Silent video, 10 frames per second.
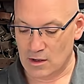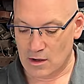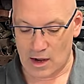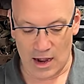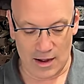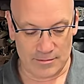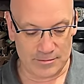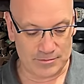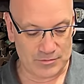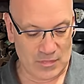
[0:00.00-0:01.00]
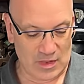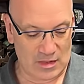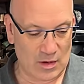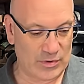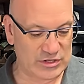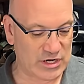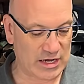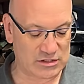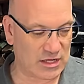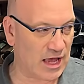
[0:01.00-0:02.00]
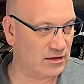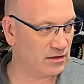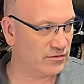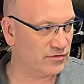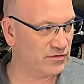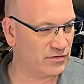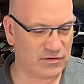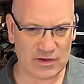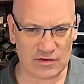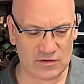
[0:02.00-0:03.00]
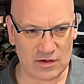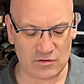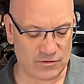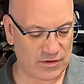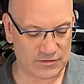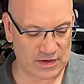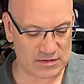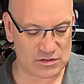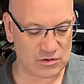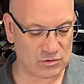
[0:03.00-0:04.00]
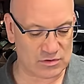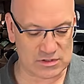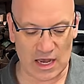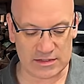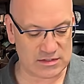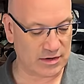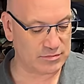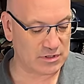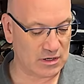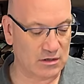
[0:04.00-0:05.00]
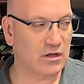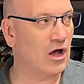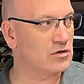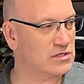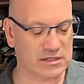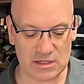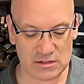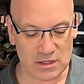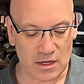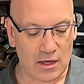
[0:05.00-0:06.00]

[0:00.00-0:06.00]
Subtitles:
Then we changed that in the 60s or 50s to side zips. No, 60s.